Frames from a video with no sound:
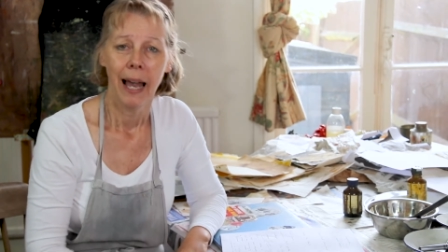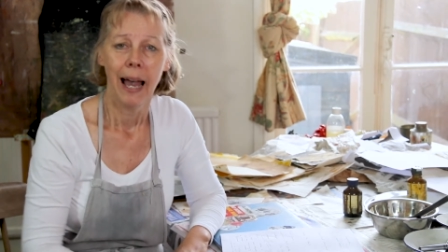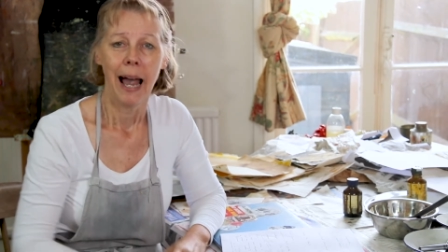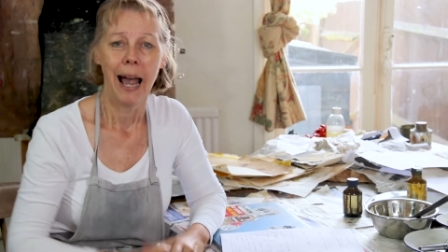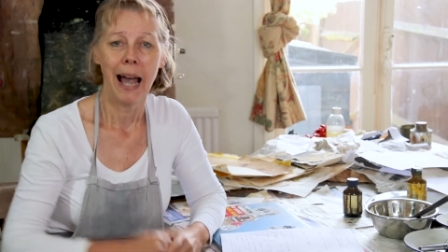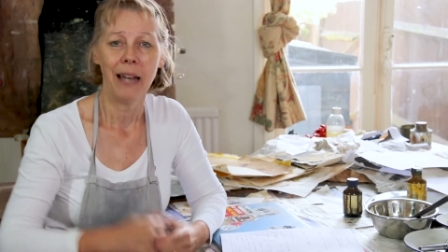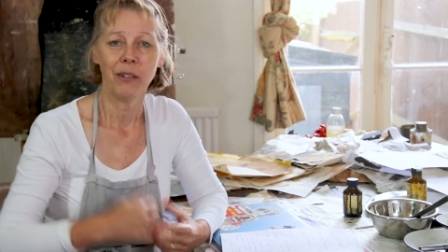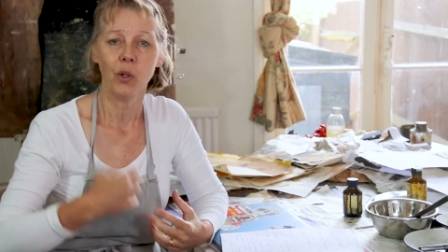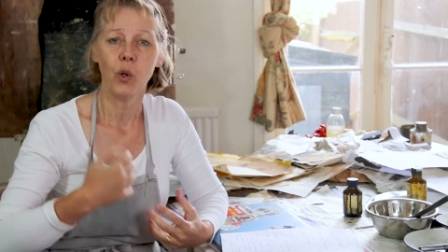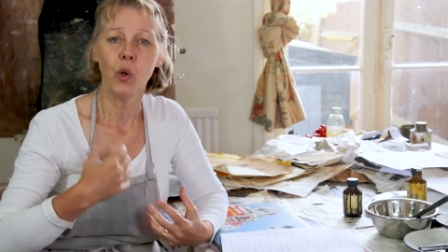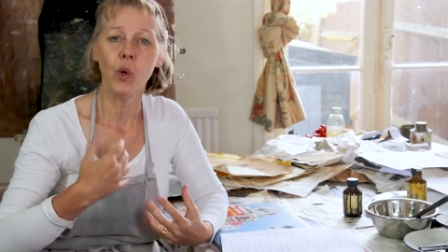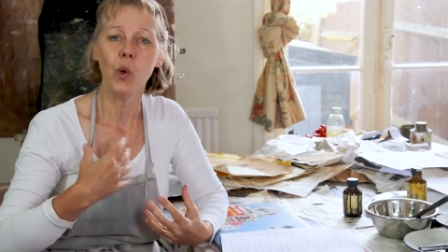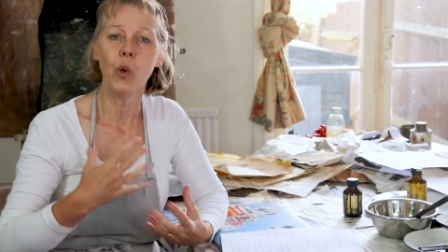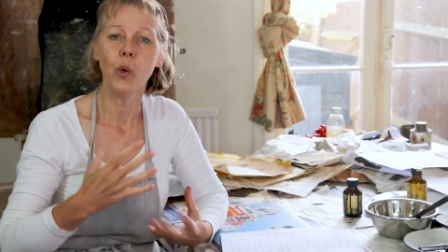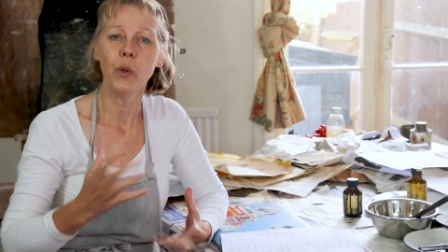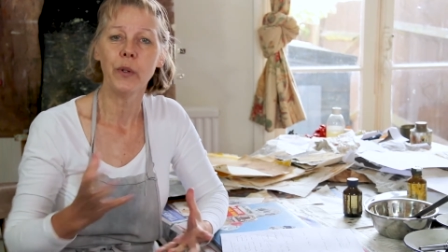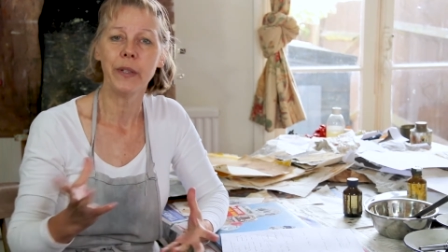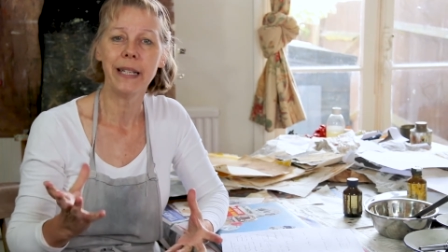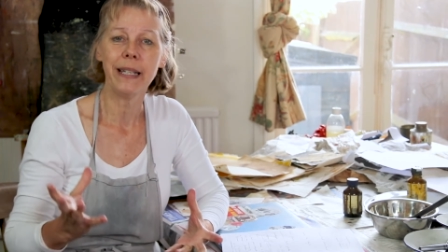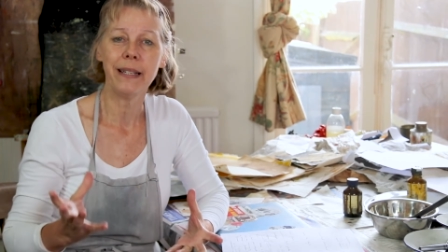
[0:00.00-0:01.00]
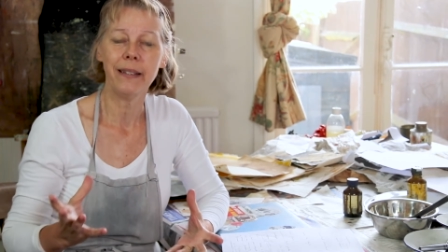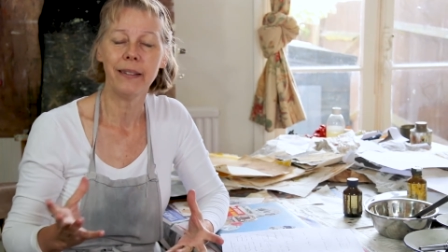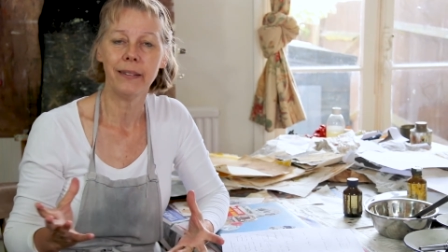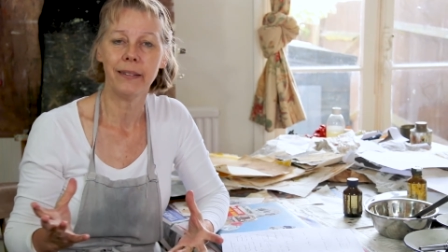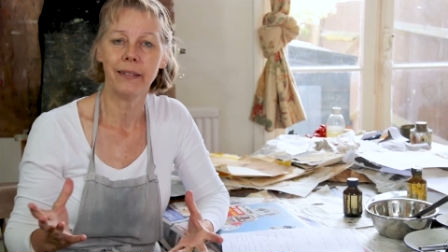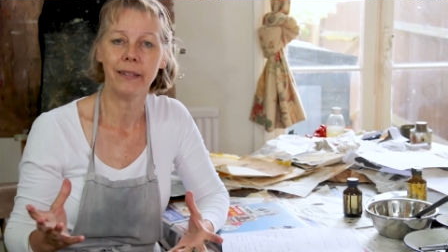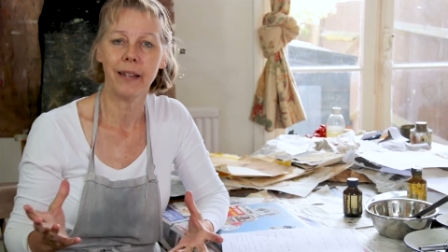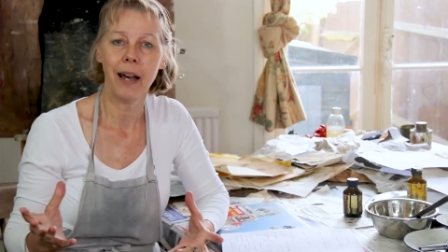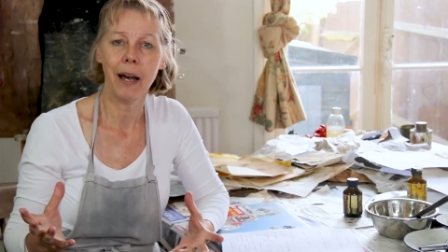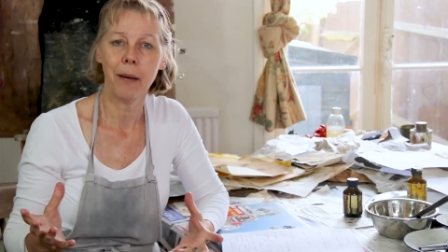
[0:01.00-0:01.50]
and all
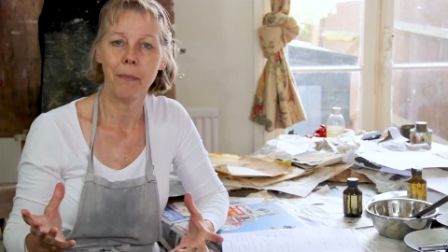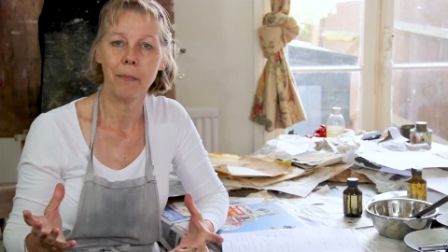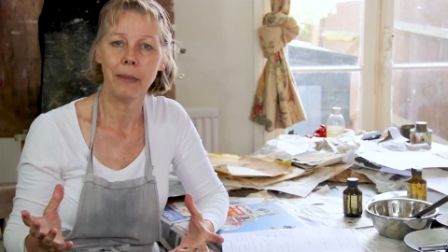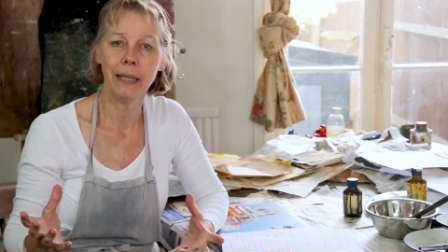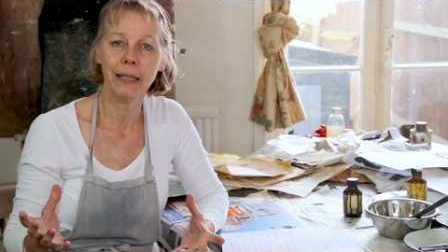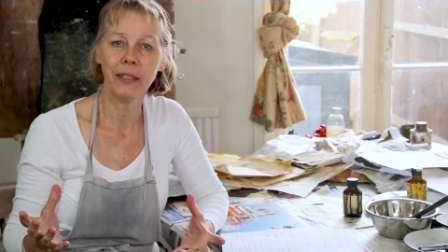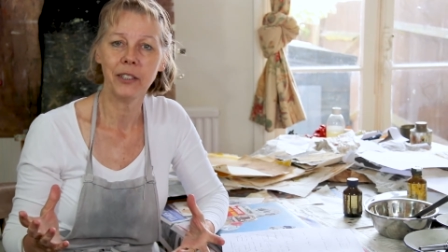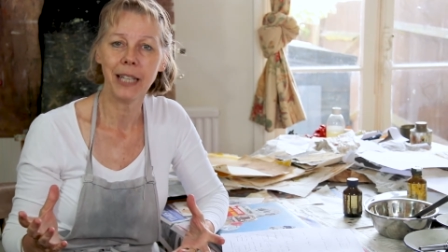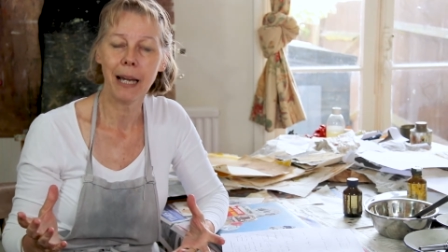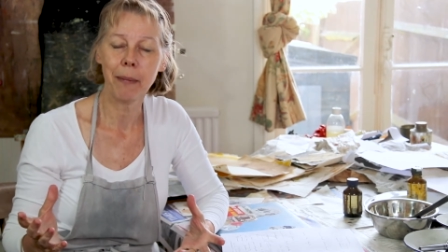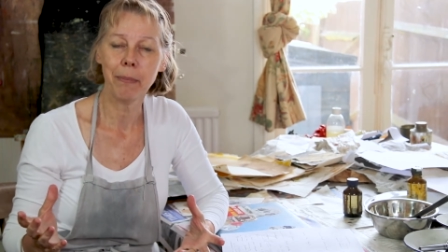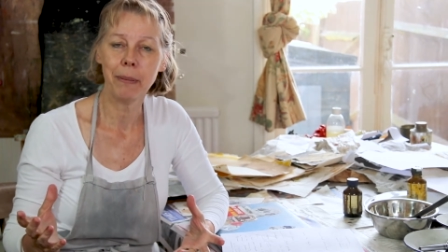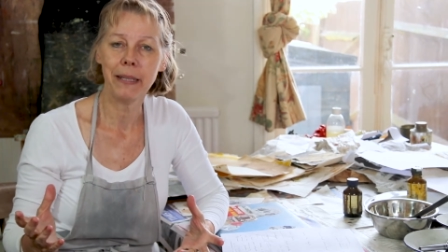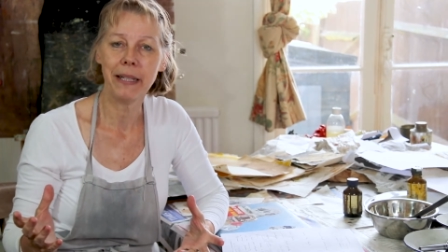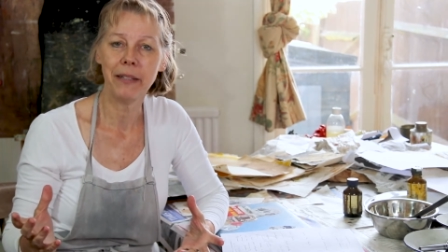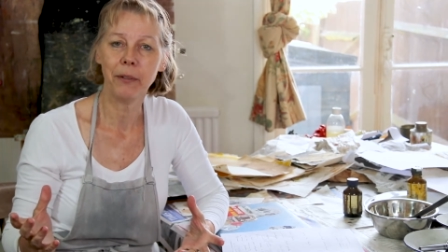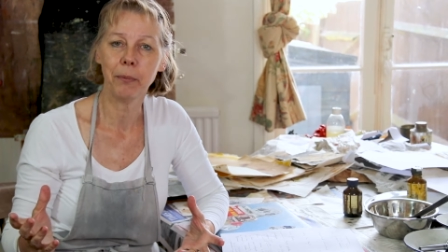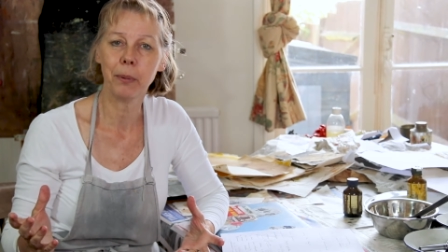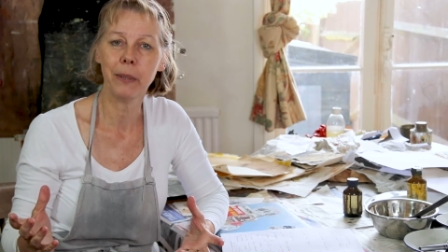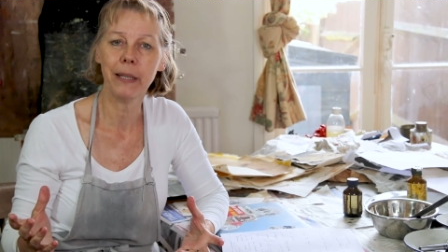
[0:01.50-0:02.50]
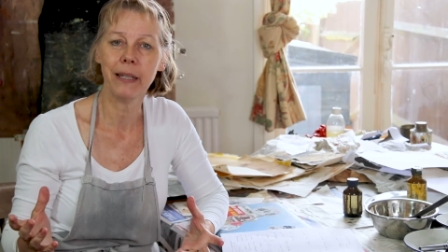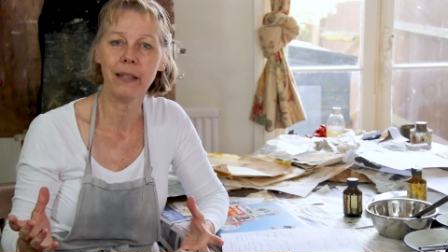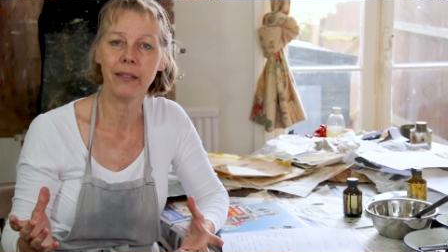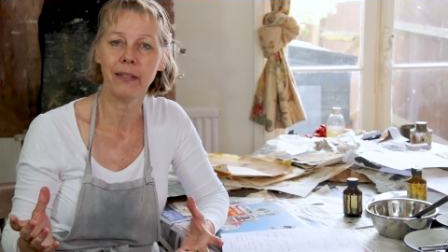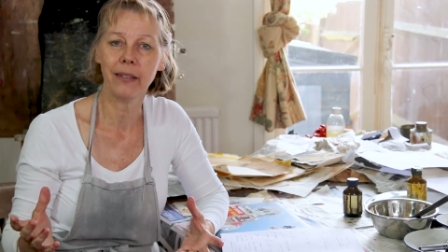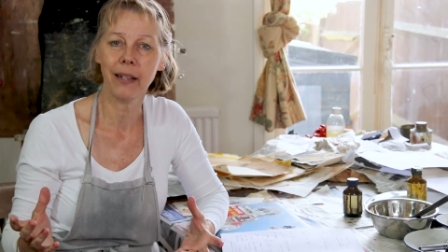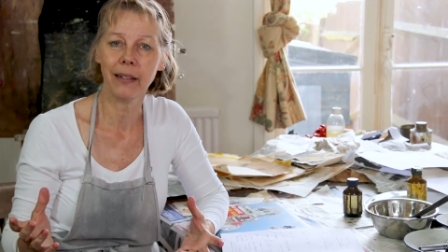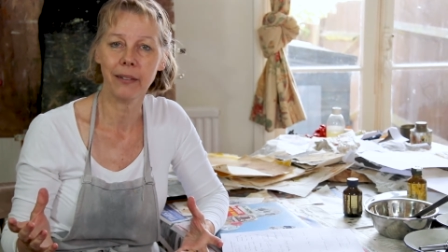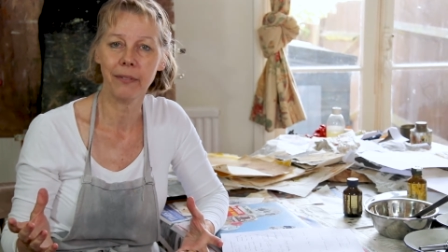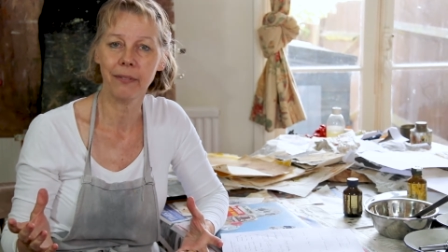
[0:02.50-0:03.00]
these little Japanese prints
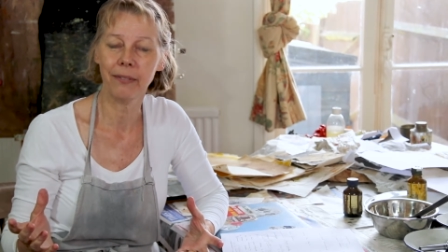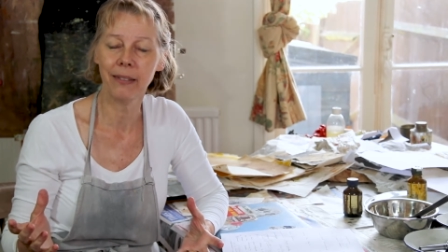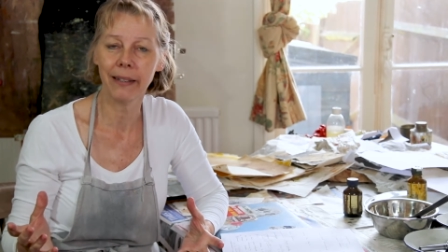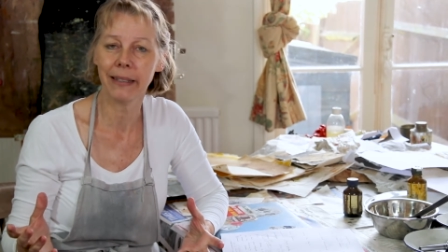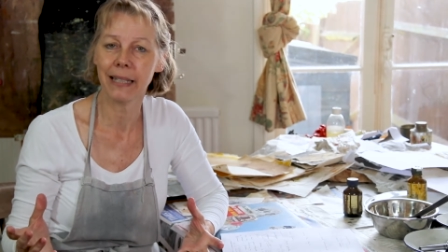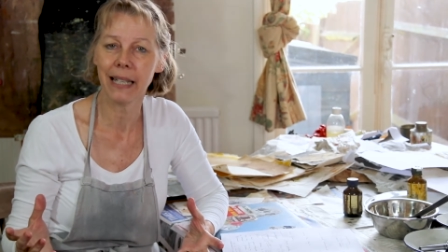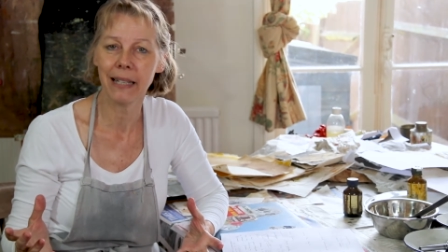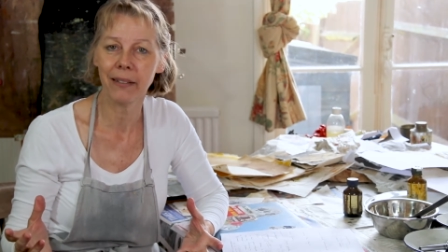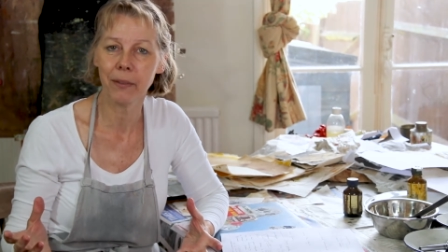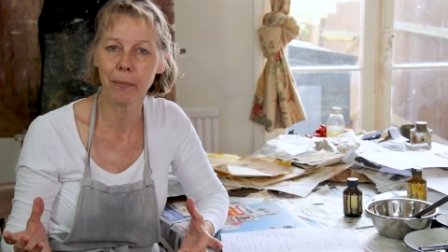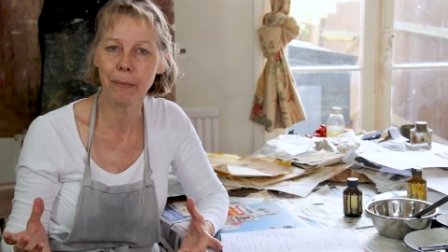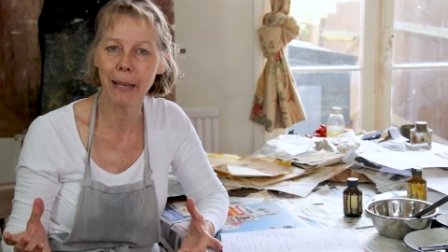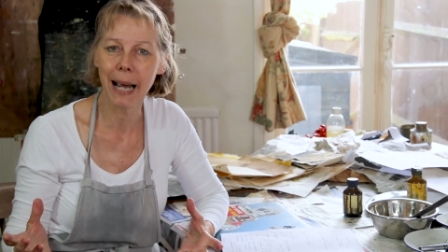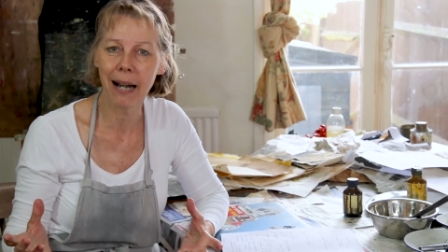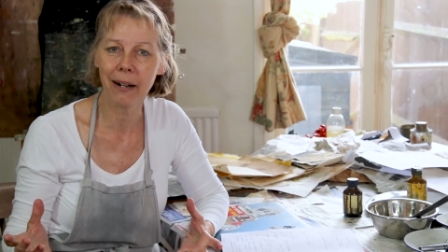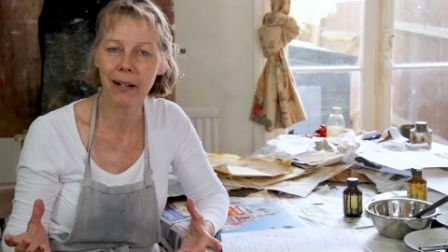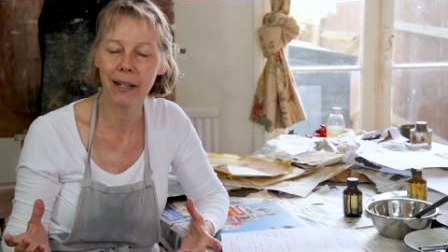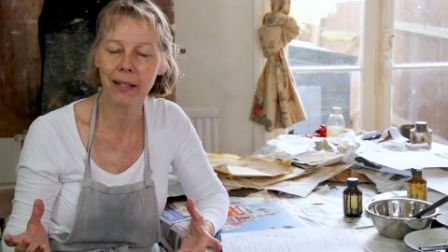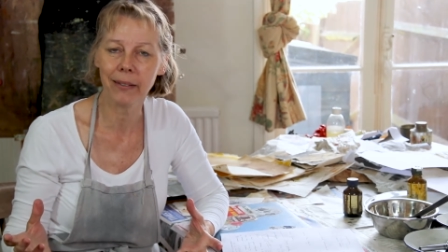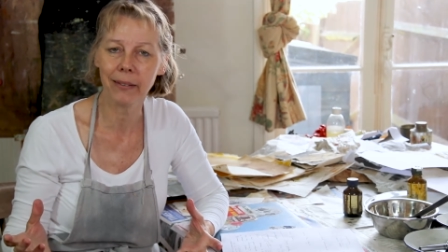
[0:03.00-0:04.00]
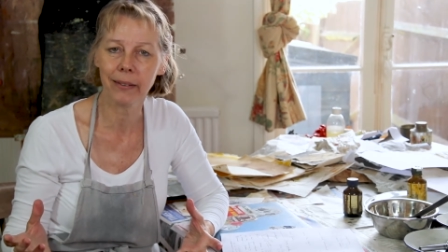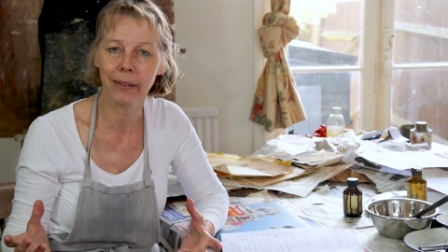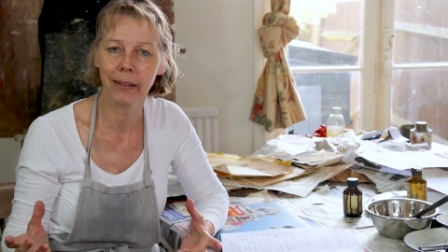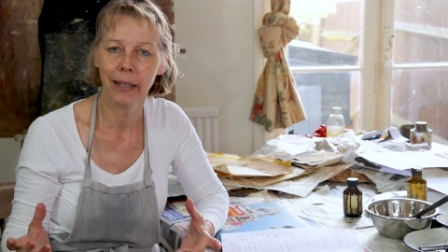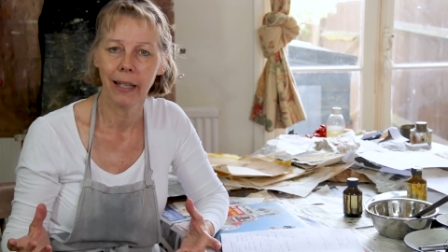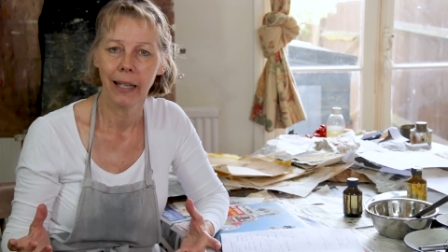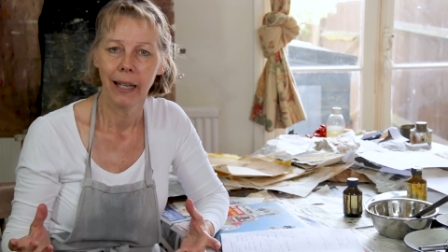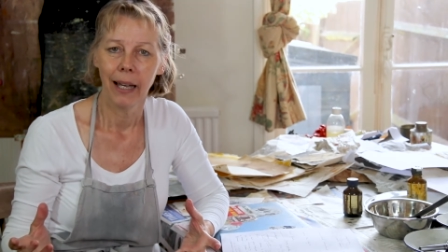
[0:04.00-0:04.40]
started flooding into Paris.